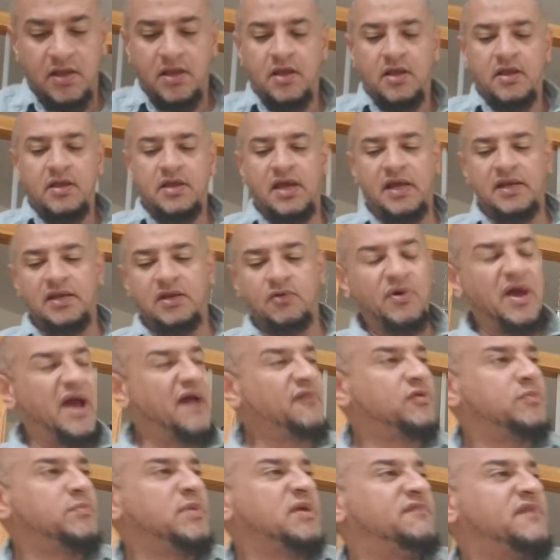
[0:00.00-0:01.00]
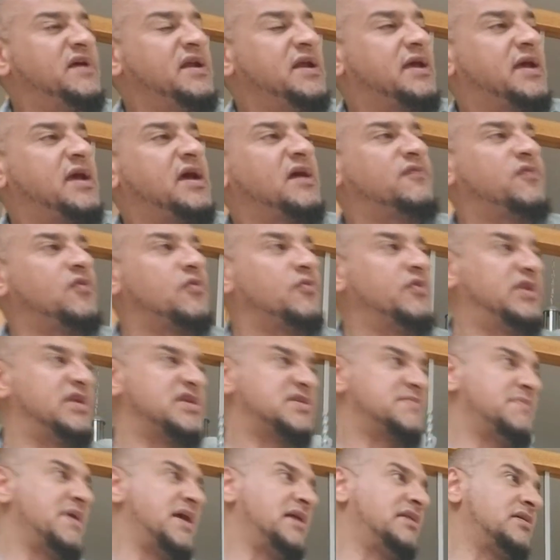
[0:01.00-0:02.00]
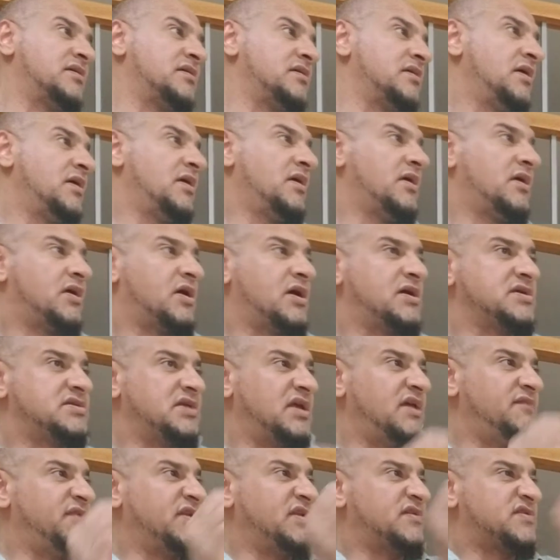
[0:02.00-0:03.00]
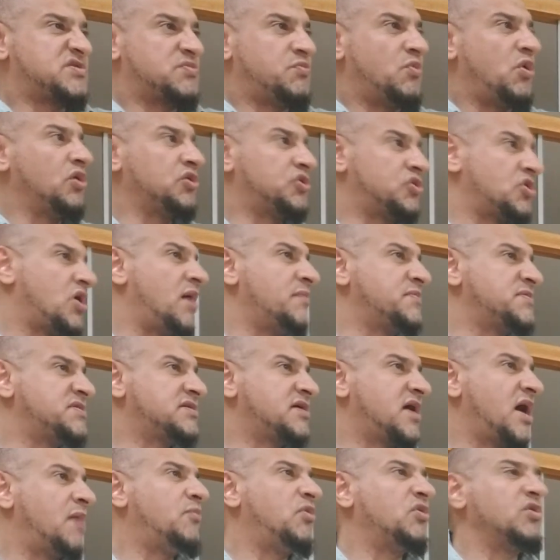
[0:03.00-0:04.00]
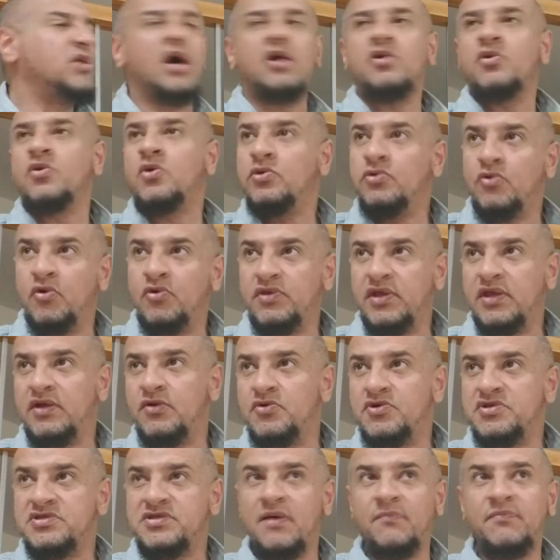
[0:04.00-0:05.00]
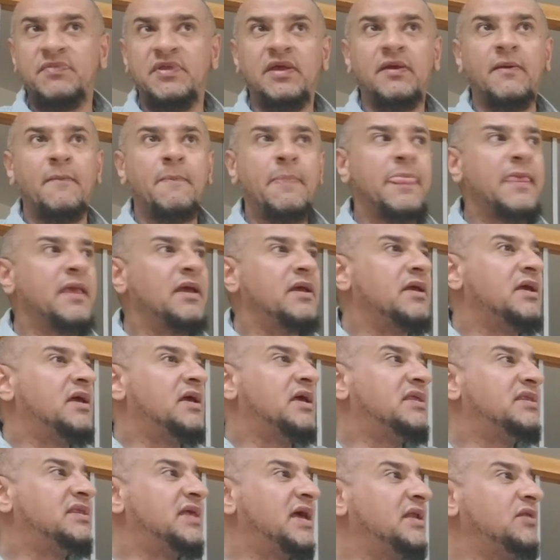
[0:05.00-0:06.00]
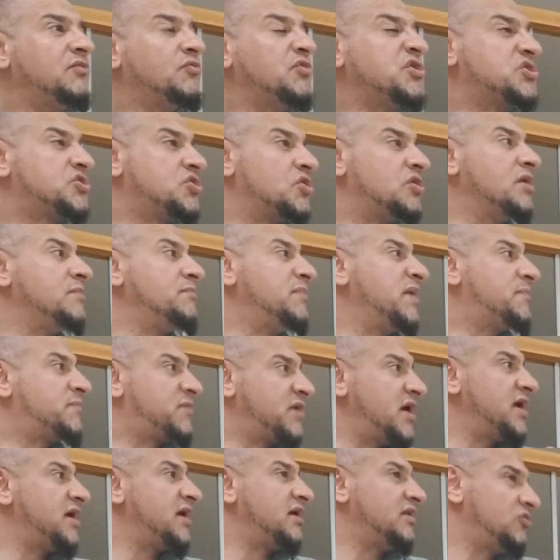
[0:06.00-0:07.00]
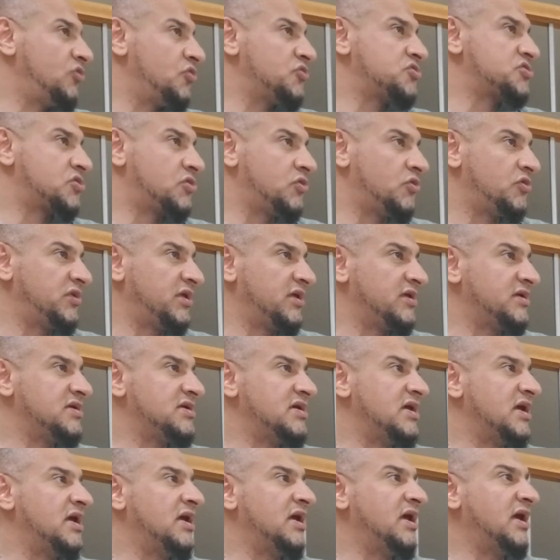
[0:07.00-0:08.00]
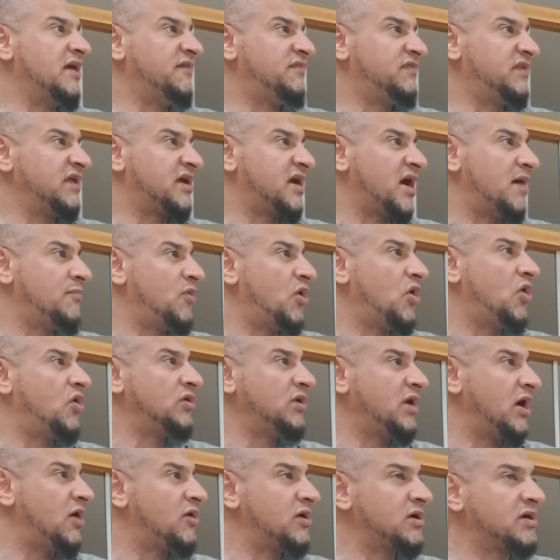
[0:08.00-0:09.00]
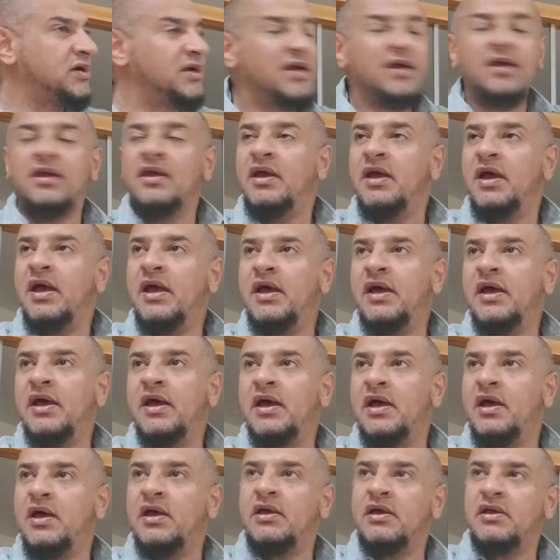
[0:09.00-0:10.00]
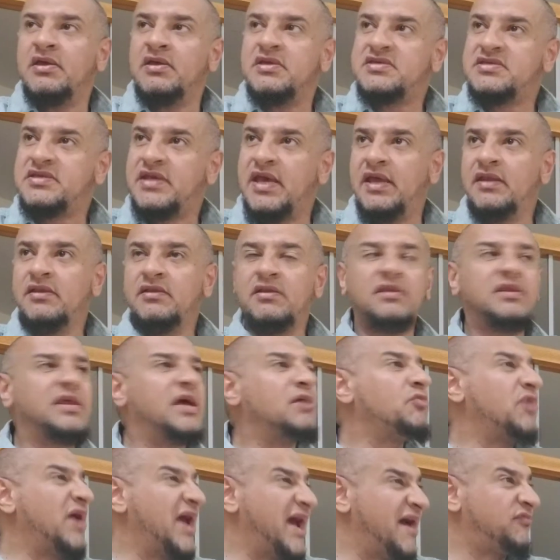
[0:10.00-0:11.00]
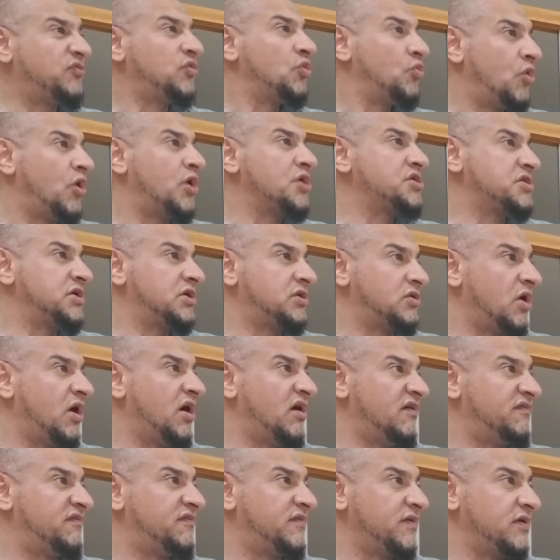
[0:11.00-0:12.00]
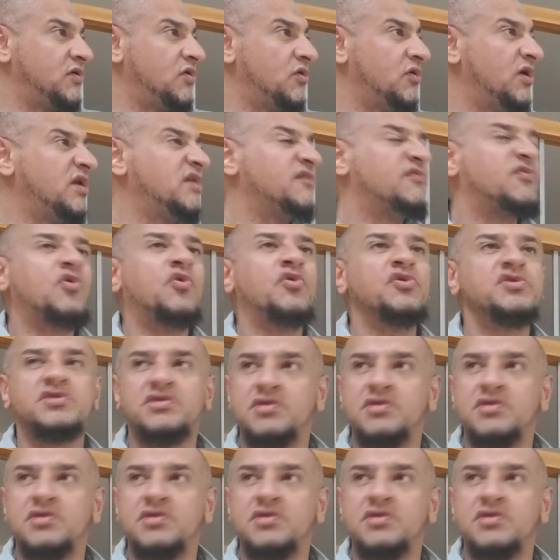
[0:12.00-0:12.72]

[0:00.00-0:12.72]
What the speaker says: we have to be very careful with this matter, because even small drops come on our clothing or something, then we shouldn't be praying in those clothing. If they come on our skin, then we have to wash it off, and of course